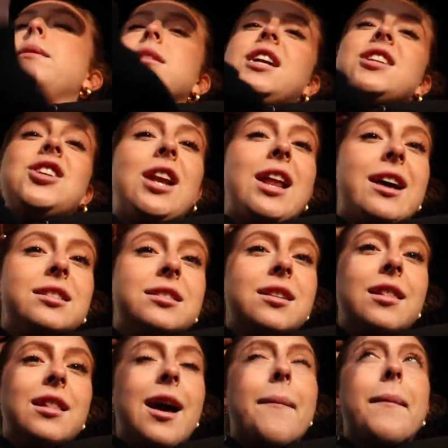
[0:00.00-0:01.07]
it was actually less
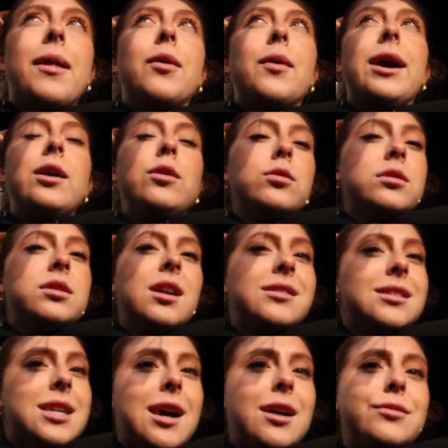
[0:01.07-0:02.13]
than that, by the way. Oh, the
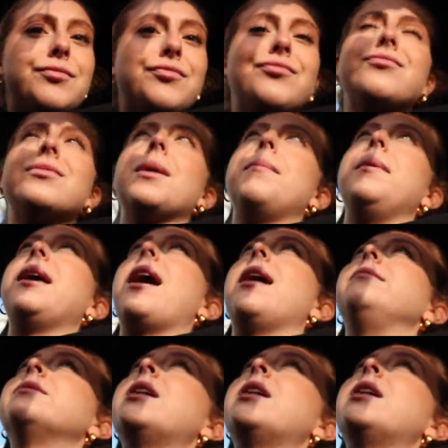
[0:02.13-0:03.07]
sun's out. But yeah,